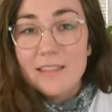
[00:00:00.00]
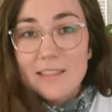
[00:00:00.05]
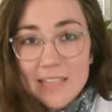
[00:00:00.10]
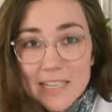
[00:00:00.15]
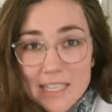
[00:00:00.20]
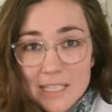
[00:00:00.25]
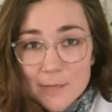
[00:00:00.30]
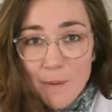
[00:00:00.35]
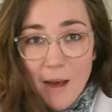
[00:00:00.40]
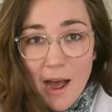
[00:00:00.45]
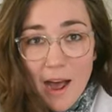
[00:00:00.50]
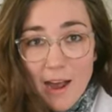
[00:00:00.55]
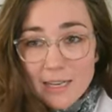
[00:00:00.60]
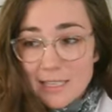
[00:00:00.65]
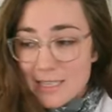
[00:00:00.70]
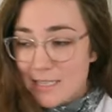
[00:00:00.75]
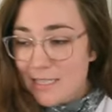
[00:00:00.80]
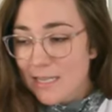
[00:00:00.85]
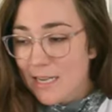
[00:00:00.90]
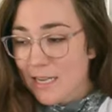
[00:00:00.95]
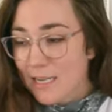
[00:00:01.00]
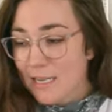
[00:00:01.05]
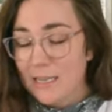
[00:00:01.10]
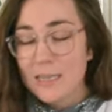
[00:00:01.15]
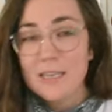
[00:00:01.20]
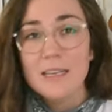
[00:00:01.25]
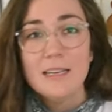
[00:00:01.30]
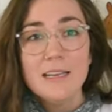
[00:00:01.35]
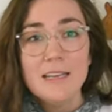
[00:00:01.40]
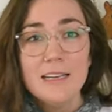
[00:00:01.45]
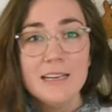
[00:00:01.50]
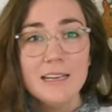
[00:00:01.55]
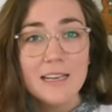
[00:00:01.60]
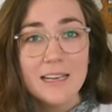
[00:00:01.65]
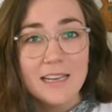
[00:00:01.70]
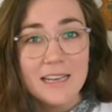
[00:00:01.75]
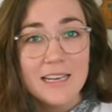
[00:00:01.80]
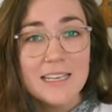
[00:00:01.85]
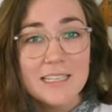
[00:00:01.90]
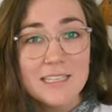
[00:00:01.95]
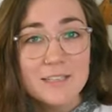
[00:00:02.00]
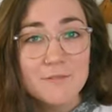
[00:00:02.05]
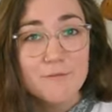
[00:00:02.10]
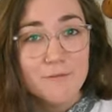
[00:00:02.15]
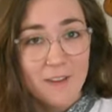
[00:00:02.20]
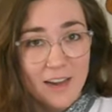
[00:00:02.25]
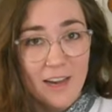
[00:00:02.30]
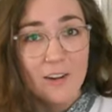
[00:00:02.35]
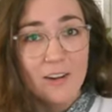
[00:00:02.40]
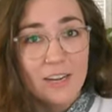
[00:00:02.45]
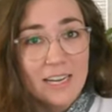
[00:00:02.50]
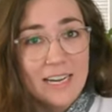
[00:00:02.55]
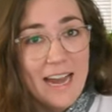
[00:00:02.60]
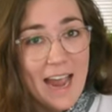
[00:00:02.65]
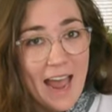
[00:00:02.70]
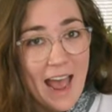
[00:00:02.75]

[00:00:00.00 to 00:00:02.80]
This box is very